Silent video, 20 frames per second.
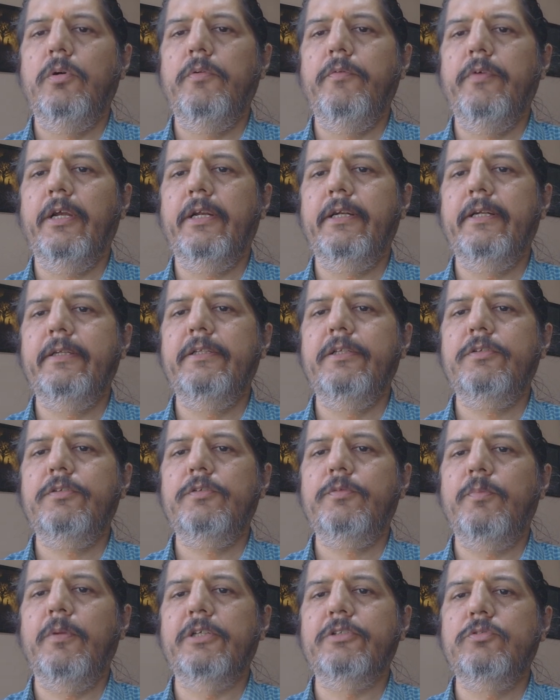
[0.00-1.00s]
Where did this
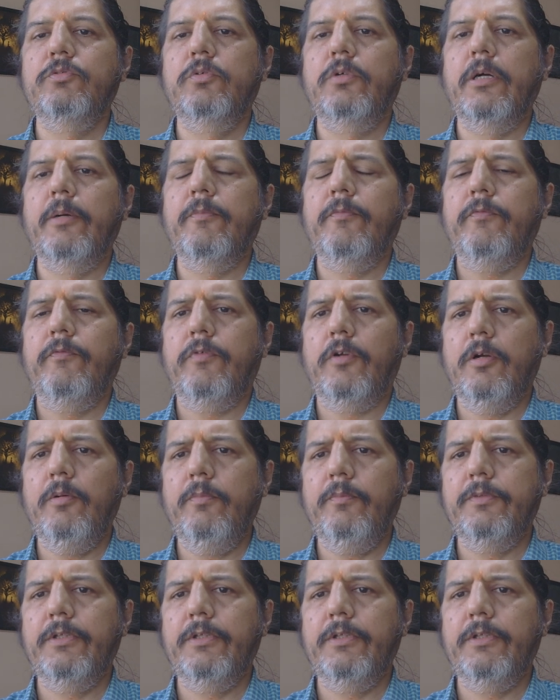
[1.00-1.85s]
plus 2 come from?